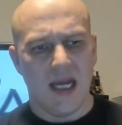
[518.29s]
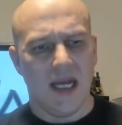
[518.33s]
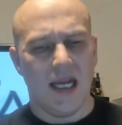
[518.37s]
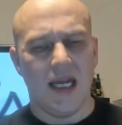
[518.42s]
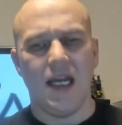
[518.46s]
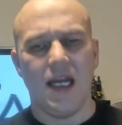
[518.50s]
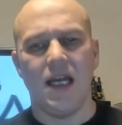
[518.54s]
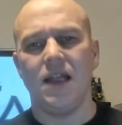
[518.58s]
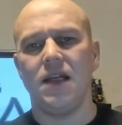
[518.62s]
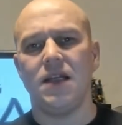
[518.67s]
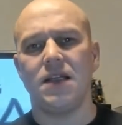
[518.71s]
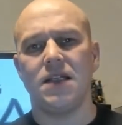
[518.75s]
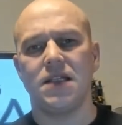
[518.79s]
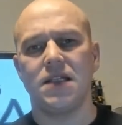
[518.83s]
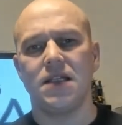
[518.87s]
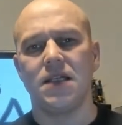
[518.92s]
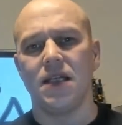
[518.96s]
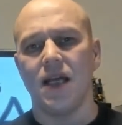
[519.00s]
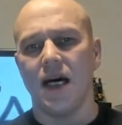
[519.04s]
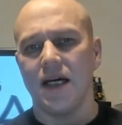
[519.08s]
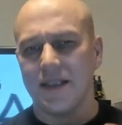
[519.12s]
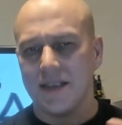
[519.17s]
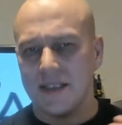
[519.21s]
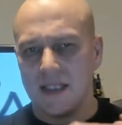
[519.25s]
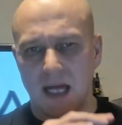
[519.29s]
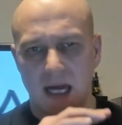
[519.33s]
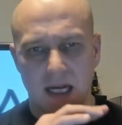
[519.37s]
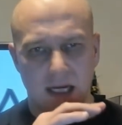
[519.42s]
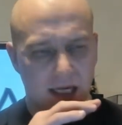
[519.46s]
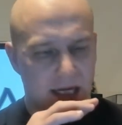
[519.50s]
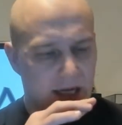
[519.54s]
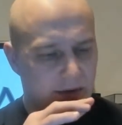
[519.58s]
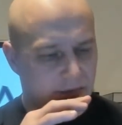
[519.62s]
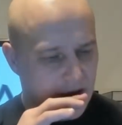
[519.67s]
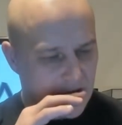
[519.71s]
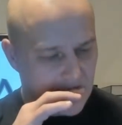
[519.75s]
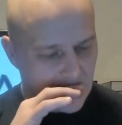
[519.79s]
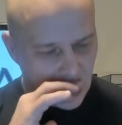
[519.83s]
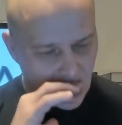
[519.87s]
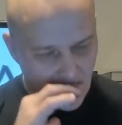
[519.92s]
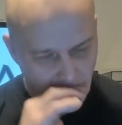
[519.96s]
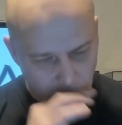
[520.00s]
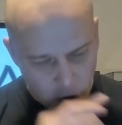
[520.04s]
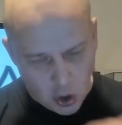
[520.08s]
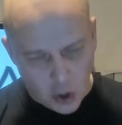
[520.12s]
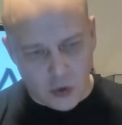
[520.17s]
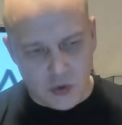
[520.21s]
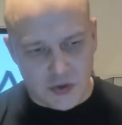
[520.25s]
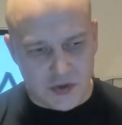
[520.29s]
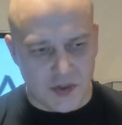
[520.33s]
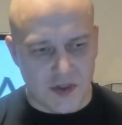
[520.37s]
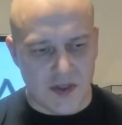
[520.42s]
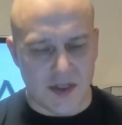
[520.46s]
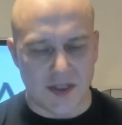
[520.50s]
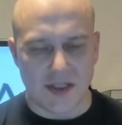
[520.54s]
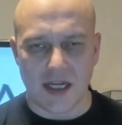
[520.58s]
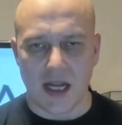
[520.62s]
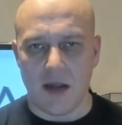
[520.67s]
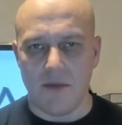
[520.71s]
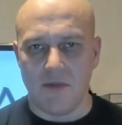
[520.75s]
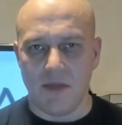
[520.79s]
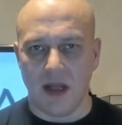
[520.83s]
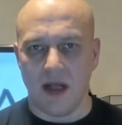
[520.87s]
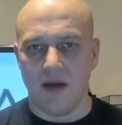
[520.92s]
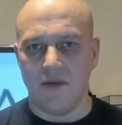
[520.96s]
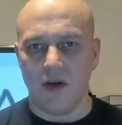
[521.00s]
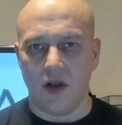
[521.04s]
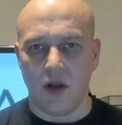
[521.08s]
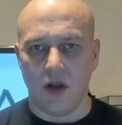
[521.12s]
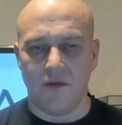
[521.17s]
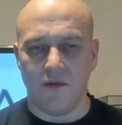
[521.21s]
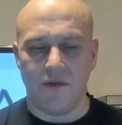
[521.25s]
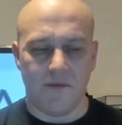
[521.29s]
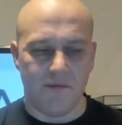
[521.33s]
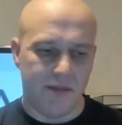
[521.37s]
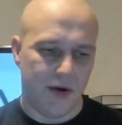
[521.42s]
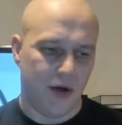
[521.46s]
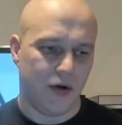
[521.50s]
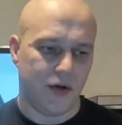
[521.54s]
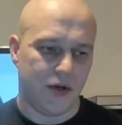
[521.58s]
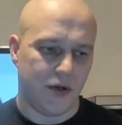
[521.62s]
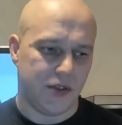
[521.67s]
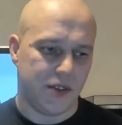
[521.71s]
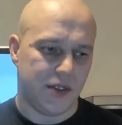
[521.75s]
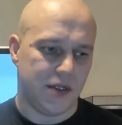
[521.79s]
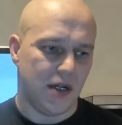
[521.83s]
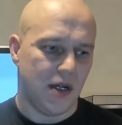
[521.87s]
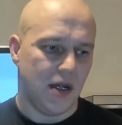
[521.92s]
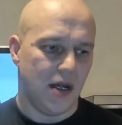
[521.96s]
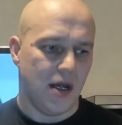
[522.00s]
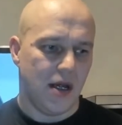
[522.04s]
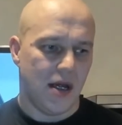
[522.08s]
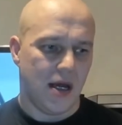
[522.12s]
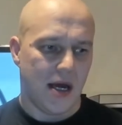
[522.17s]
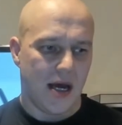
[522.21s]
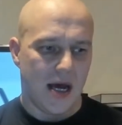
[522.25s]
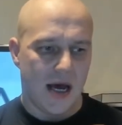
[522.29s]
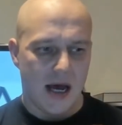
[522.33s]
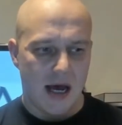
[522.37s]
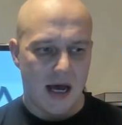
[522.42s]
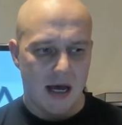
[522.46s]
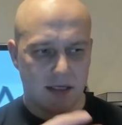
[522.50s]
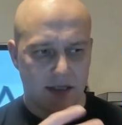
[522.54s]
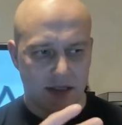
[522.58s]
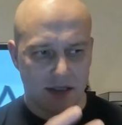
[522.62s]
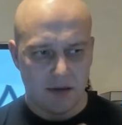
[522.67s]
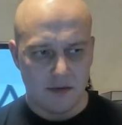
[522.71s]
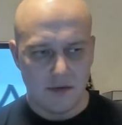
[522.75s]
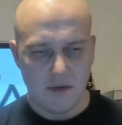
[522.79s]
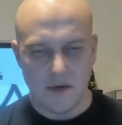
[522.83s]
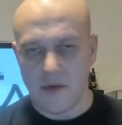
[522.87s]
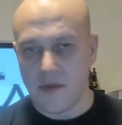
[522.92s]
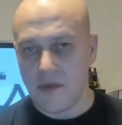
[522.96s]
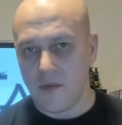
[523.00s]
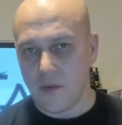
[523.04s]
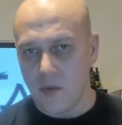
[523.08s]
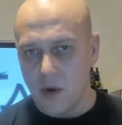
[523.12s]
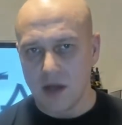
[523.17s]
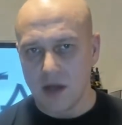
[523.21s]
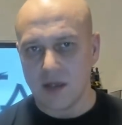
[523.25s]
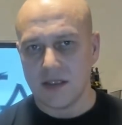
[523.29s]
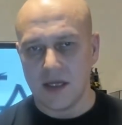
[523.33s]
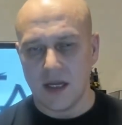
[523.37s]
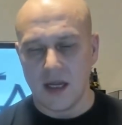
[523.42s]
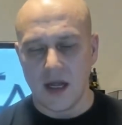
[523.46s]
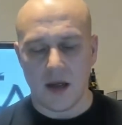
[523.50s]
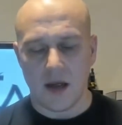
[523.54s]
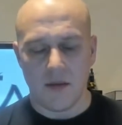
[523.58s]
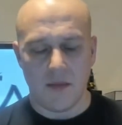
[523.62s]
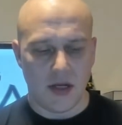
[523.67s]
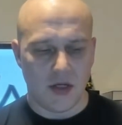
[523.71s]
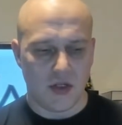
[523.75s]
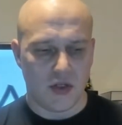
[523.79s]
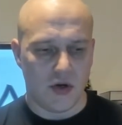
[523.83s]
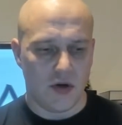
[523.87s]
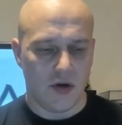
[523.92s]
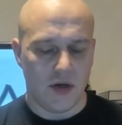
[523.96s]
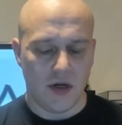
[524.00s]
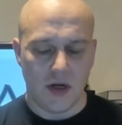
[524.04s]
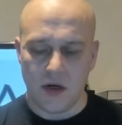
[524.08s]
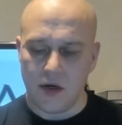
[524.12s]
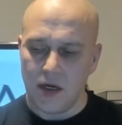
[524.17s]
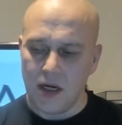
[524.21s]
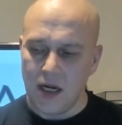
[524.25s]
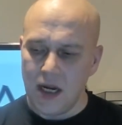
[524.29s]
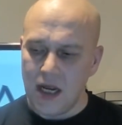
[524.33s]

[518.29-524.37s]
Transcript: it is not like even close to the same level of books as the ones that I mentioned here.